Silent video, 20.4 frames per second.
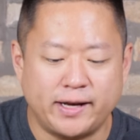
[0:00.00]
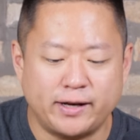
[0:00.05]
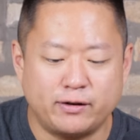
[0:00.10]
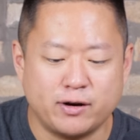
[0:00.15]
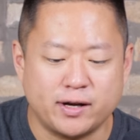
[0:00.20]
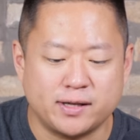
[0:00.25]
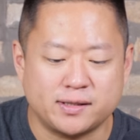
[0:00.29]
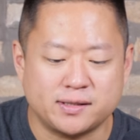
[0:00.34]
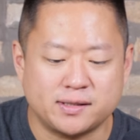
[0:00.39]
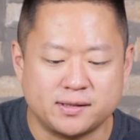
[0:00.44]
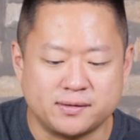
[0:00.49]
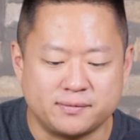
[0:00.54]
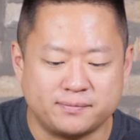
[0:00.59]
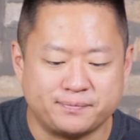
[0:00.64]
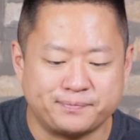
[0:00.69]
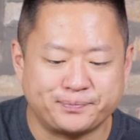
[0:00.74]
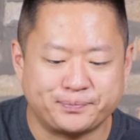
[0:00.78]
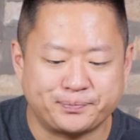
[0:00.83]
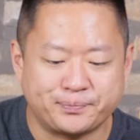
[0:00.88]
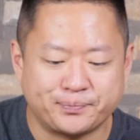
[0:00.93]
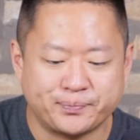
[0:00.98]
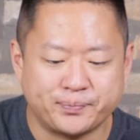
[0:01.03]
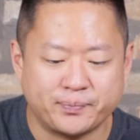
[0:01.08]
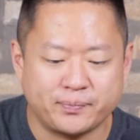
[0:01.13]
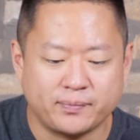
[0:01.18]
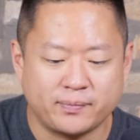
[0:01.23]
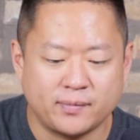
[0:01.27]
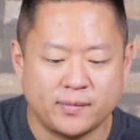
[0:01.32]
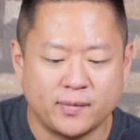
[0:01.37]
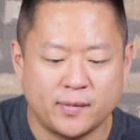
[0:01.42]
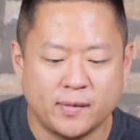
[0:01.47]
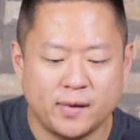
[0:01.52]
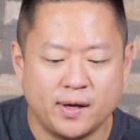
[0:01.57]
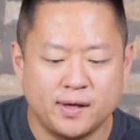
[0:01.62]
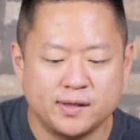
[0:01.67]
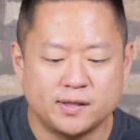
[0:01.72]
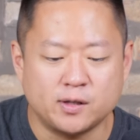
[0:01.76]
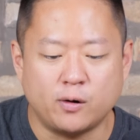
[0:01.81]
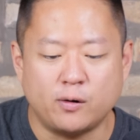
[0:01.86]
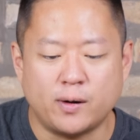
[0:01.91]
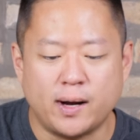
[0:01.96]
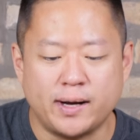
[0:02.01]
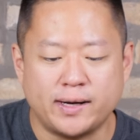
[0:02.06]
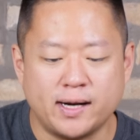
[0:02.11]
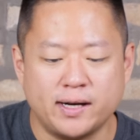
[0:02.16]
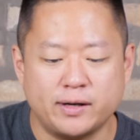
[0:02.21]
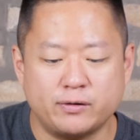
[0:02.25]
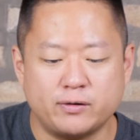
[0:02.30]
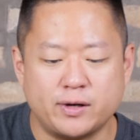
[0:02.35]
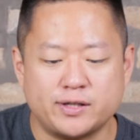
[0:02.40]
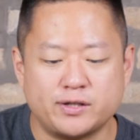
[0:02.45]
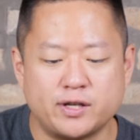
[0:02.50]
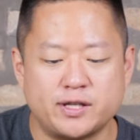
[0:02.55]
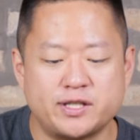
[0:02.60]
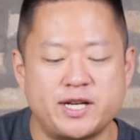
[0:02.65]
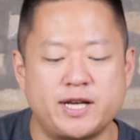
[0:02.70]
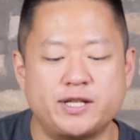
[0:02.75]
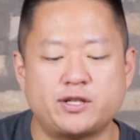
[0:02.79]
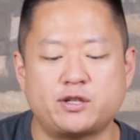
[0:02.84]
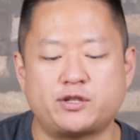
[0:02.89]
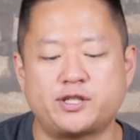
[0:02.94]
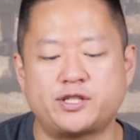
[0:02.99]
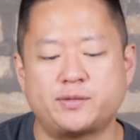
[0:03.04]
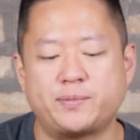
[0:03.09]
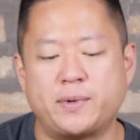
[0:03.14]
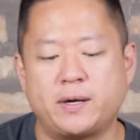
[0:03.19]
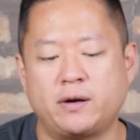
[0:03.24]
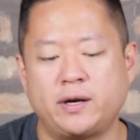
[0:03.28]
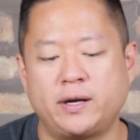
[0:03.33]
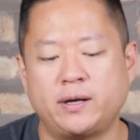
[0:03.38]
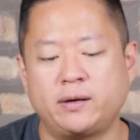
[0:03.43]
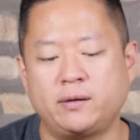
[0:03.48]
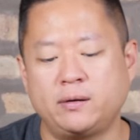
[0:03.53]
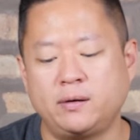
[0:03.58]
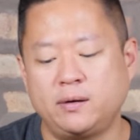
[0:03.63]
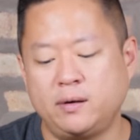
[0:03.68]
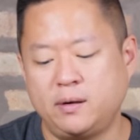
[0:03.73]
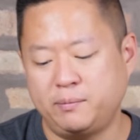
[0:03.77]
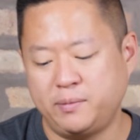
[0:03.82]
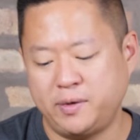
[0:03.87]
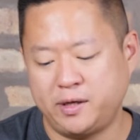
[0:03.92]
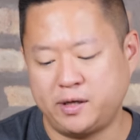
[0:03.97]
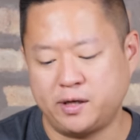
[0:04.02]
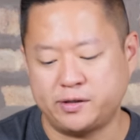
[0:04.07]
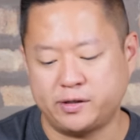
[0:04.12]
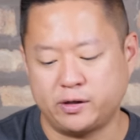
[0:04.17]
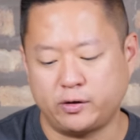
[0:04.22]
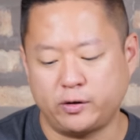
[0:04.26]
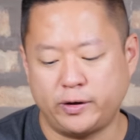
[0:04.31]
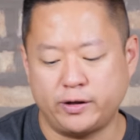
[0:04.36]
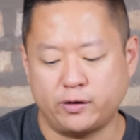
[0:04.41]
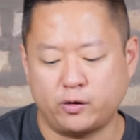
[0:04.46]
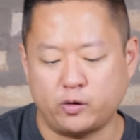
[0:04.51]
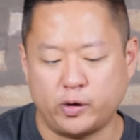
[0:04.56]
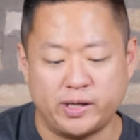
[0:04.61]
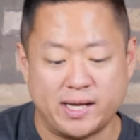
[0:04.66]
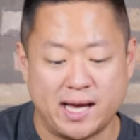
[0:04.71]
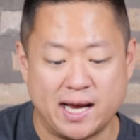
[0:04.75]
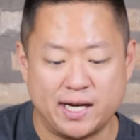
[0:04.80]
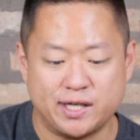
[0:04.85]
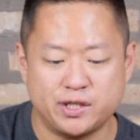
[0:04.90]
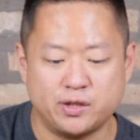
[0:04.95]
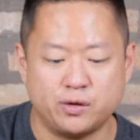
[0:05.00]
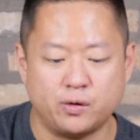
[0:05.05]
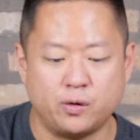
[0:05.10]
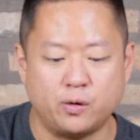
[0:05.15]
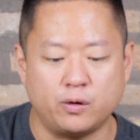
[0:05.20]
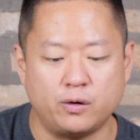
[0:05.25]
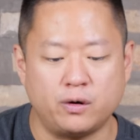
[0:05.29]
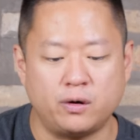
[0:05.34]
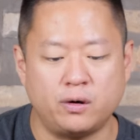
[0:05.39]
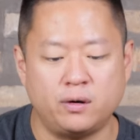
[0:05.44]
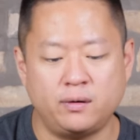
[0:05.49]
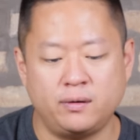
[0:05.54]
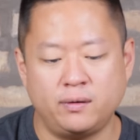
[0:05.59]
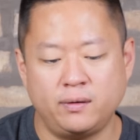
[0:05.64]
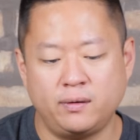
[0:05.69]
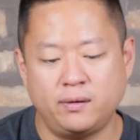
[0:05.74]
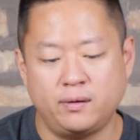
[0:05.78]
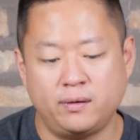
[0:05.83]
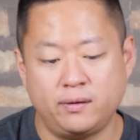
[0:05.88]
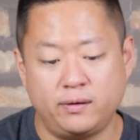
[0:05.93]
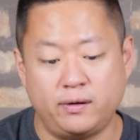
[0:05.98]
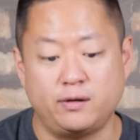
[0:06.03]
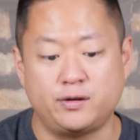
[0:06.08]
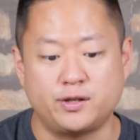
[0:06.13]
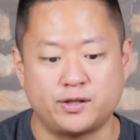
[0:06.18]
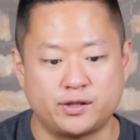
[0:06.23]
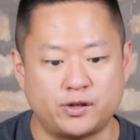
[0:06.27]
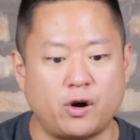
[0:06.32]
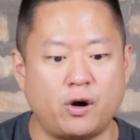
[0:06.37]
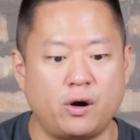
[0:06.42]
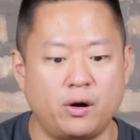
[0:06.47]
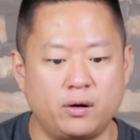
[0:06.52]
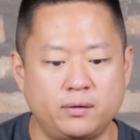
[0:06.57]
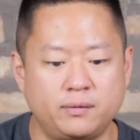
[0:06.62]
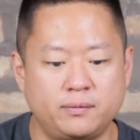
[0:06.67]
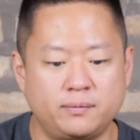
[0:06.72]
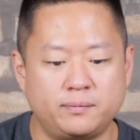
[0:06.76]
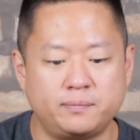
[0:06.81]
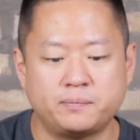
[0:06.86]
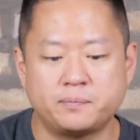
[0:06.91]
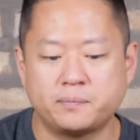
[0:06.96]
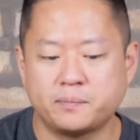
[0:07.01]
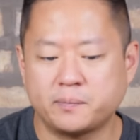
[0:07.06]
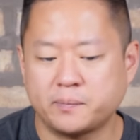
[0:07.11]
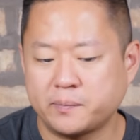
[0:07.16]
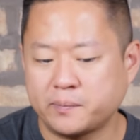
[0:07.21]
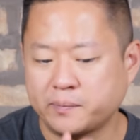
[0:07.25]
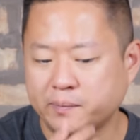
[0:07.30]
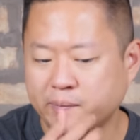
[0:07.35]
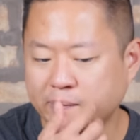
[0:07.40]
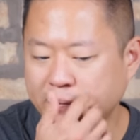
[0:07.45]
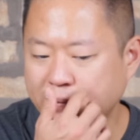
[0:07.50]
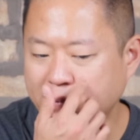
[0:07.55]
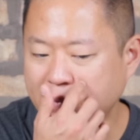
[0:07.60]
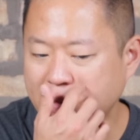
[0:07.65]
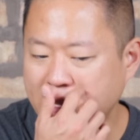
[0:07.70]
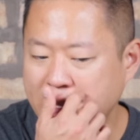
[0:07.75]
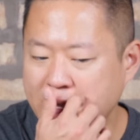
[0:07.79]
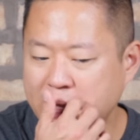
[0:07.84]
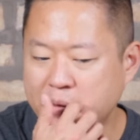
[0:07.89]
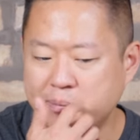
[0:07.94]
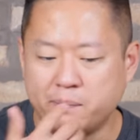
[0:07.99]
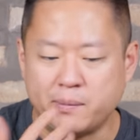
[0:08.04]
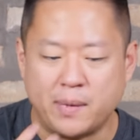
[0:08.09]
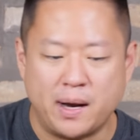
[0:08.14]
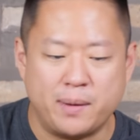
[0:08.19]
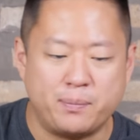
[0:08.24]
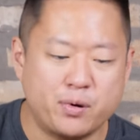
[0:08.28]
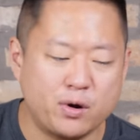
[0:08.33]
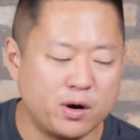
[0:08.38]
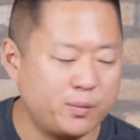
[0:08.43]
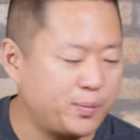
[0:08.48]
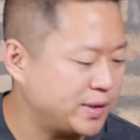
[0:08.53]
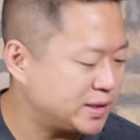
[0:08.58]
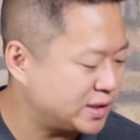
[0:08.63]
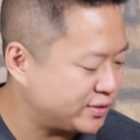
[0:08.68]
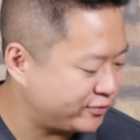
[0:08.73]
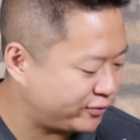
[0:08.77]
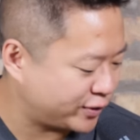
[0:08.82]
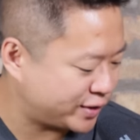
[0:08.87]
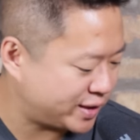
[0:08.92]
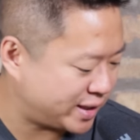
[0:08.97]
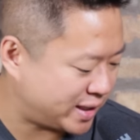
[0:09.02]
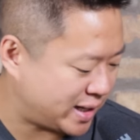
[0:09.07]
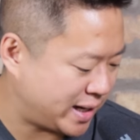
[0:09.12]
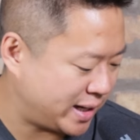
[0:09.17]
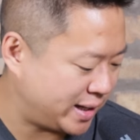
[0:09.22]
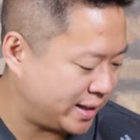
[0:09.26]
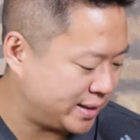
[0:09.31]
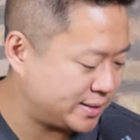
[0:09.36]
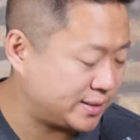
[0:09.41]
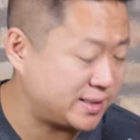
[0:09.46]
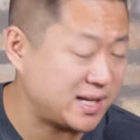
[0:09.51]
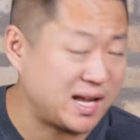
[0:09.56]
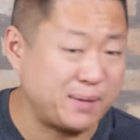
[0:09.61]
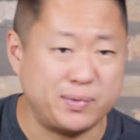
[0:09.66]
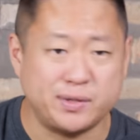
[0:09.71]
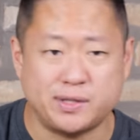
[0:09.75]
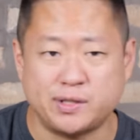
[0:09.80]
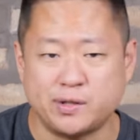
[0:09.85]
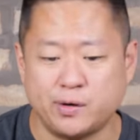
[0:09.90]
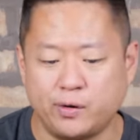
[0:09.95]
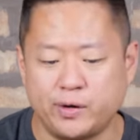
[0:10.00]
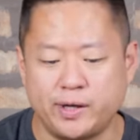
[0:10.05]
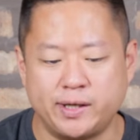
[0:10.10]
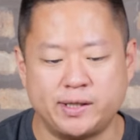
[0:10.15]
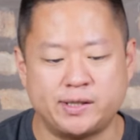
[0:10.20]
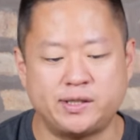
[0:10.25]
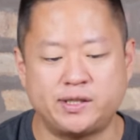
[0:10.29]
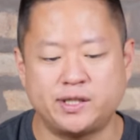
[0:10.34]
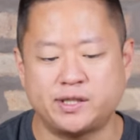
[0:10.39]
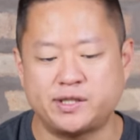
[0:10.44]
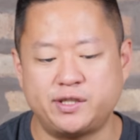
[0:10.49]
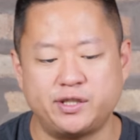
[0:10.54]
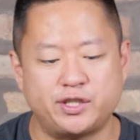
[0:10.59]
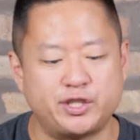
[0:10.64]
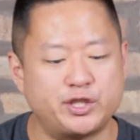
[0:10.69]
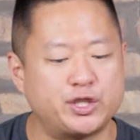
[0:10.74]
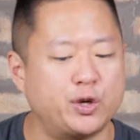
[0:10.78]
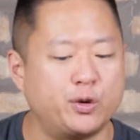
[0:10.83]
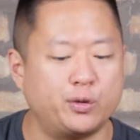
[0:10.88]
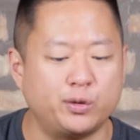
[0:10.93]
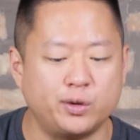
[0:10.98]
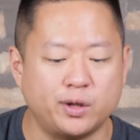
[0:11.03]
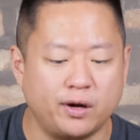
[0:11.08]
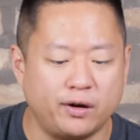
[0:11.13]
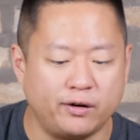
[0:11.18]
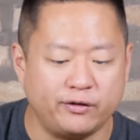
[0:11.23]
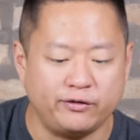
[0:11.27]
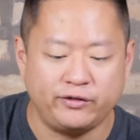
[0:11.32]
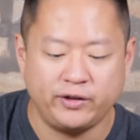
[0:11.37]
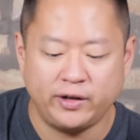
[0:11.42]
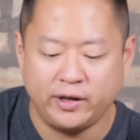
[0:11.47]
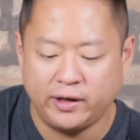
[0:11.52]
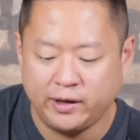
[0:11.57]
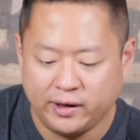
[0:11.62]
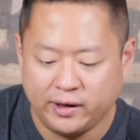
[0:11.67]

digress. So iconic restaurant chains are disappearing because they're either going national or they're just gone. My purpose for today's episode is just to show love